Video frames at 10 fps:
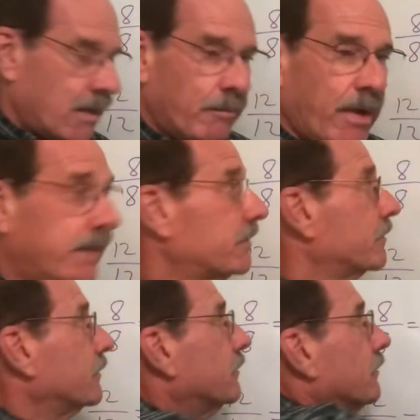But
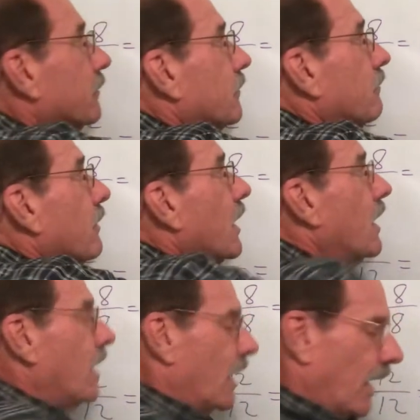
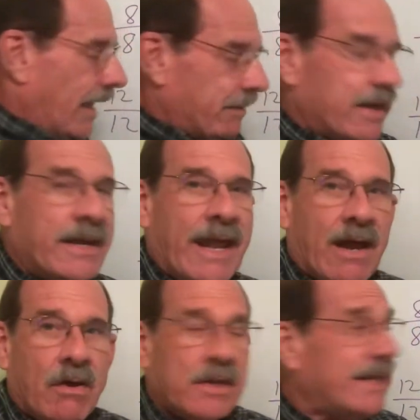I'm going to
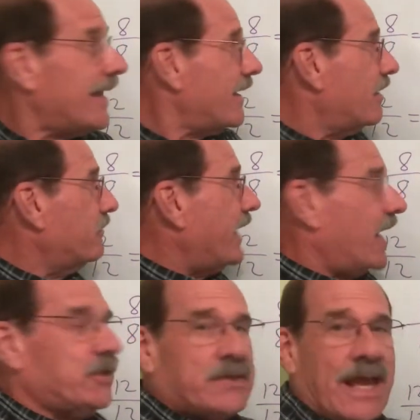now give that
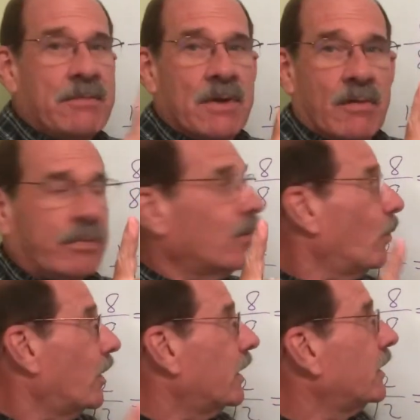same number
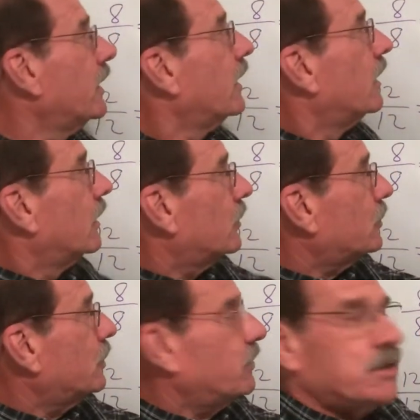one
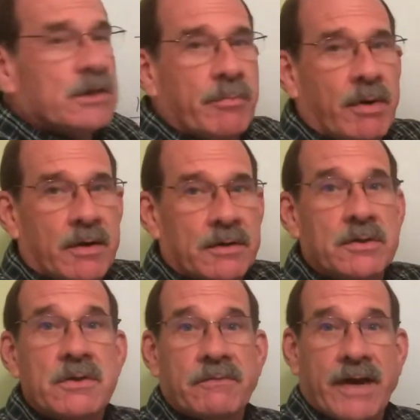to his little partner, to
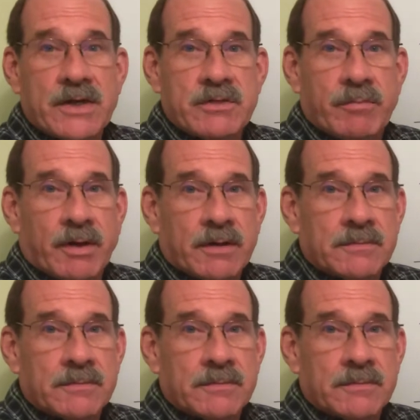the fraction part.